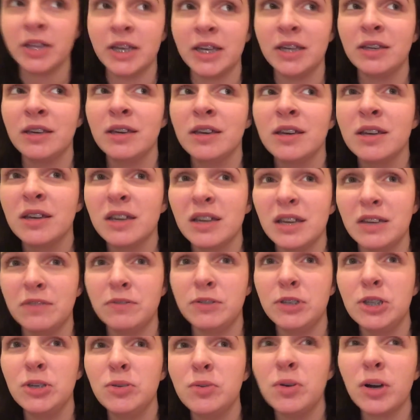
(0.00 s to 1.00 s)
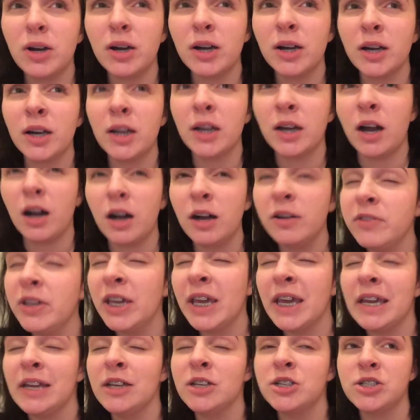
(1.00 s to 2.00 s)
Like, if you are of
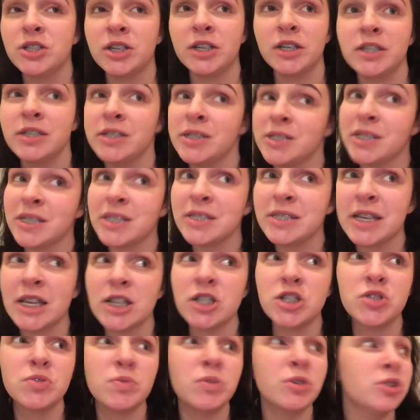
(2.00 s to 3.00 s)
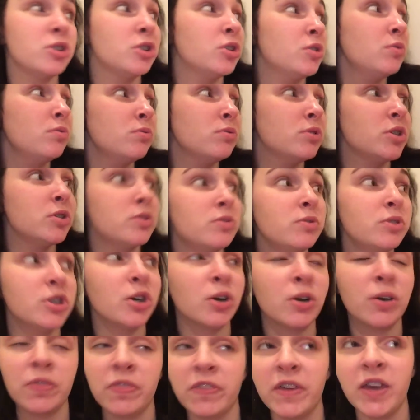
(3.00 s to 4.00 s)
age and it is consensual, you do
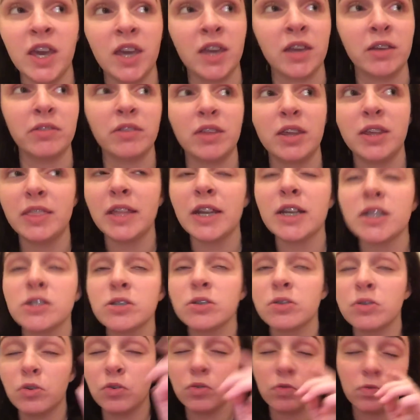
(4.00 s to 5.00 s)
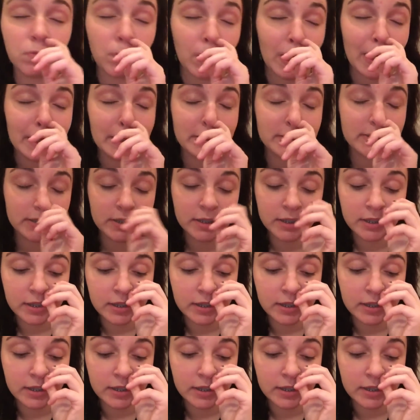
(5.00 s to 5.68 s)
your thing. Like, that is great.